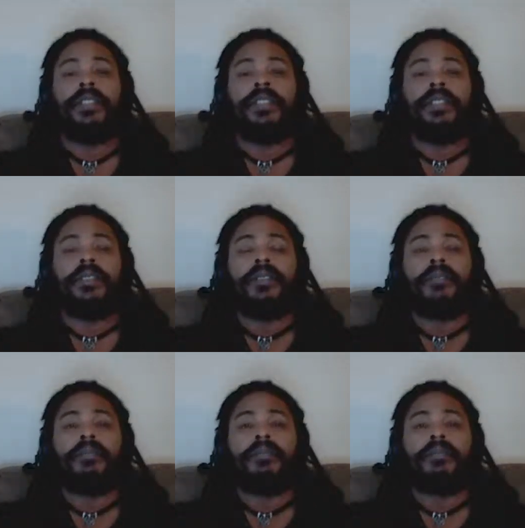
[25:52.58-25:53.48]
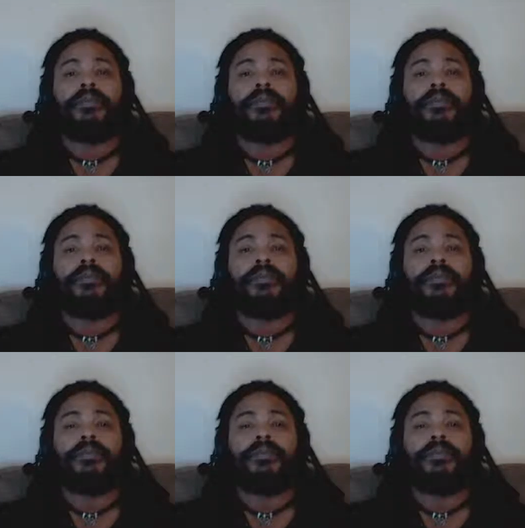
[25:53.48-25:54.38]

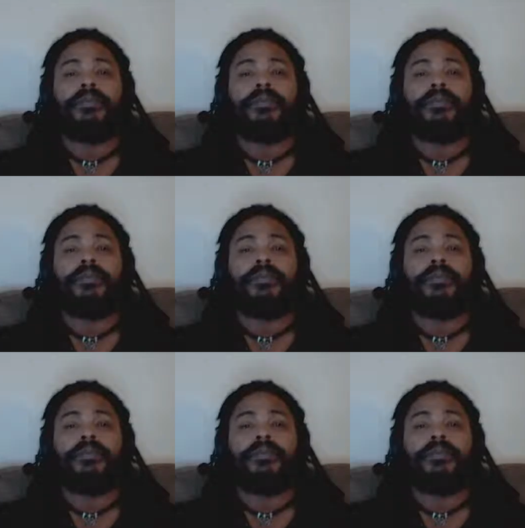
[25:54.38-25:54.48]
Nobody speaks.